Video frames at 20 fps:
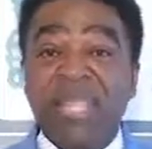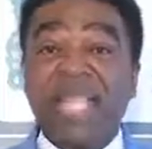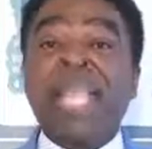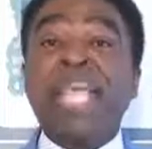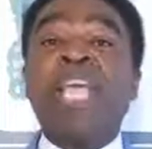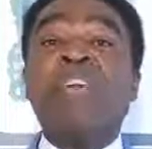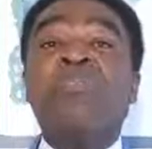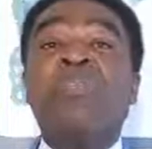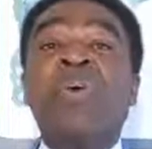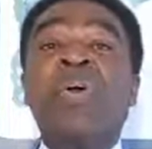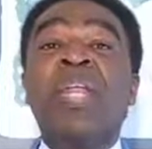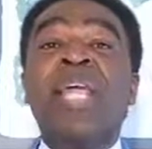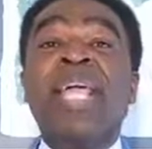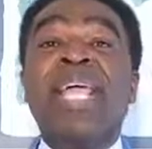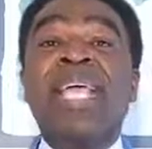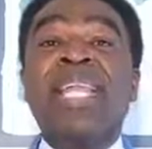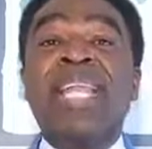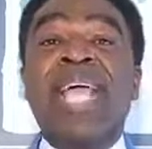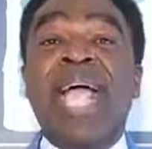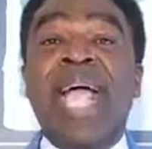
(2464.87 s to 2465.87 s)
even
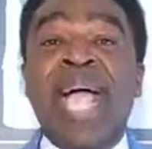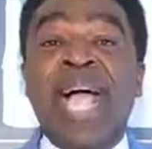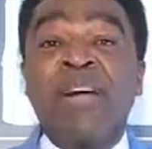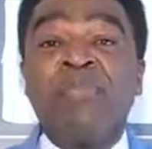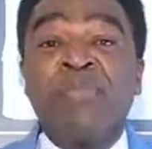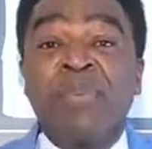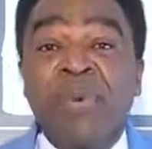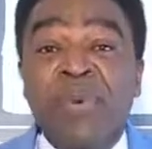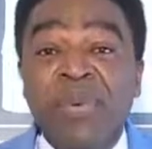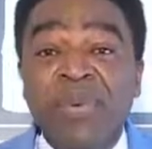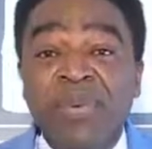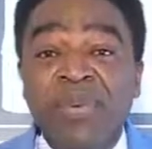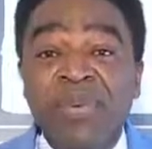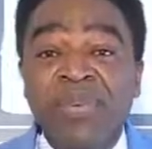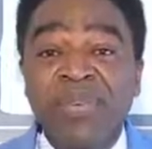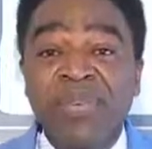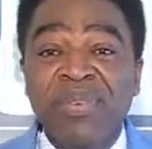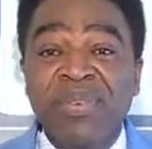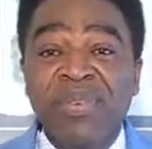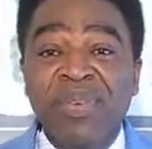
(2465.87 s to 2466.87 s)
in heaven,
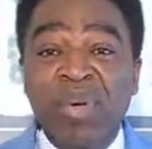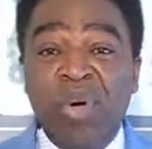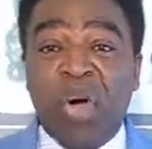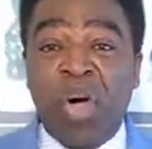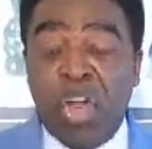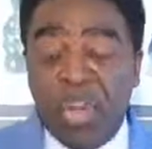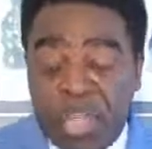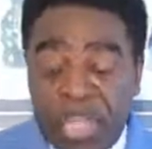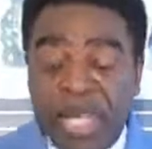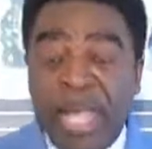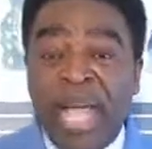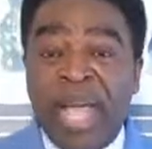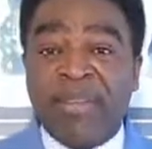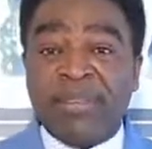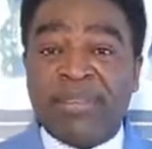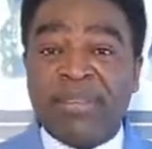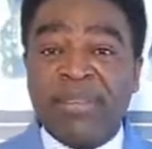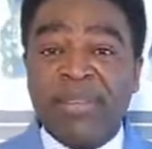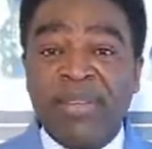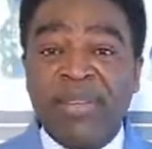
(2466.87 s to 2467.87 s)
on the
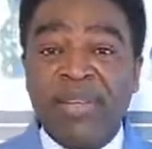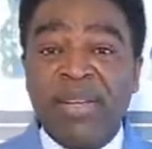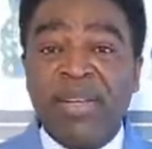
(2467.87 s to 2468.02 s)
earth,